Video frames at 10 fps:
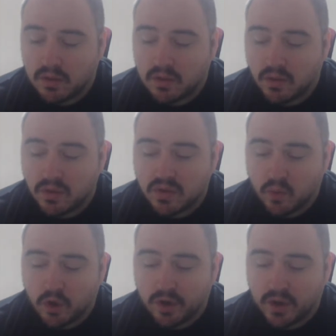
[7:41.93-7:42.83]
Ghost
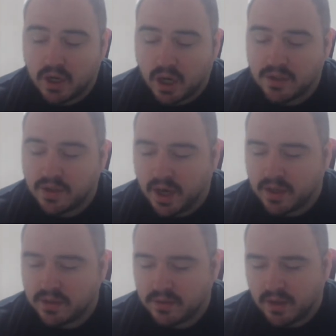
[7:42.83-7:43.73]
Warrior
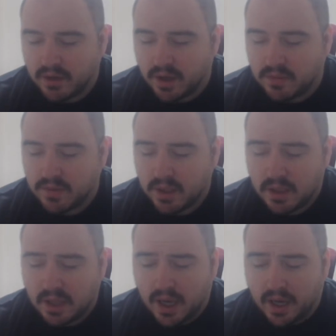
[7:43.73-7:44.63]
Contract. Okay.
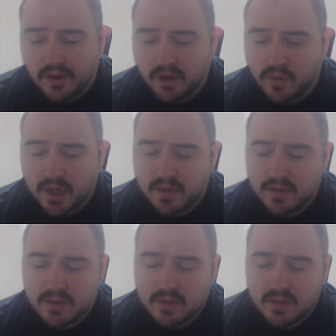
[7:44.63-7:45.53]
I don't know what
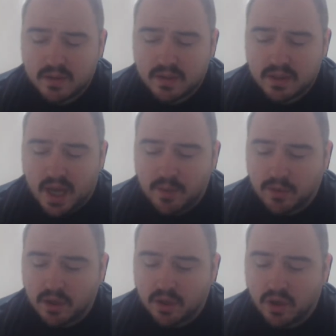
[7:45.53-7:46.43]

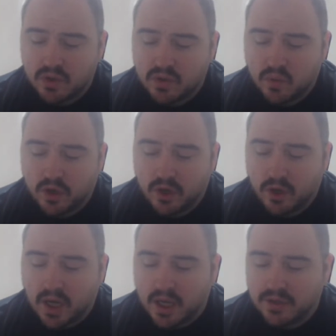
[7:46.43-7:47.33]
Sniper Ghost Warrior
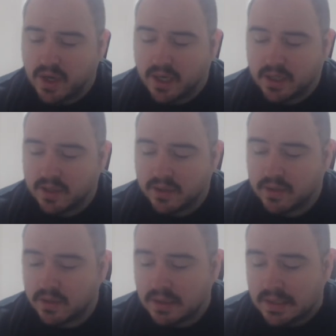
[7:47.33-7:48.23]
Contract is.
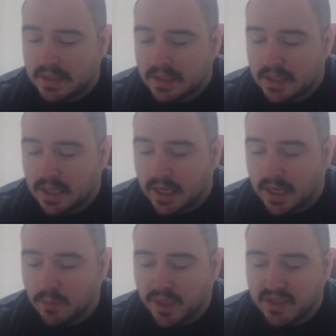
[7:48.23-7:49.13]

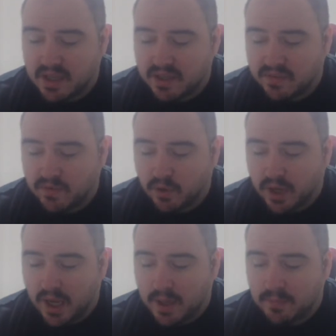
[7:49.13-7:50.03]
PlayStation 4
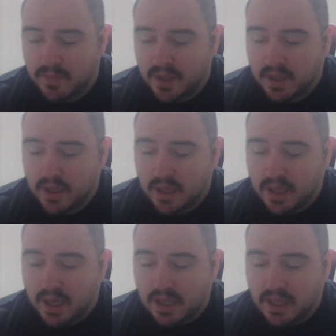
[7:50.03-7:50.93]
game.
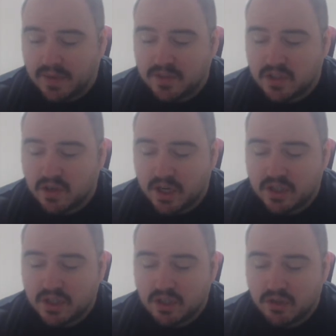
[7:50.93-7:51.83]
Life is
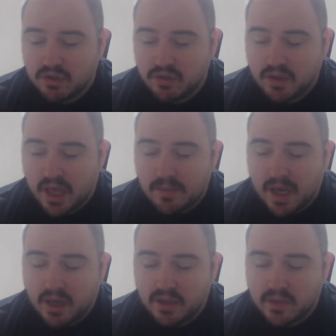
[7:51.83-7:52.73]
Strange 2 came
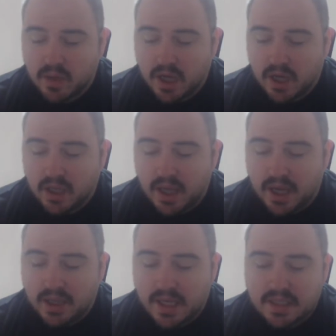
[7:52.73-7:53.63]
out as well,
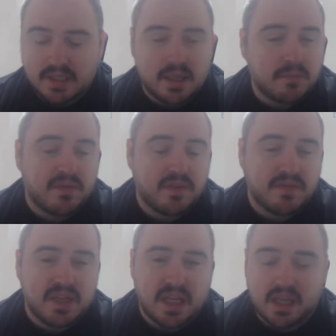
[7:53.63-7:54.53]
and that's number
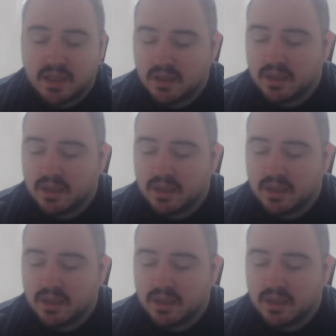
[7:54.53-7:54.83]
15.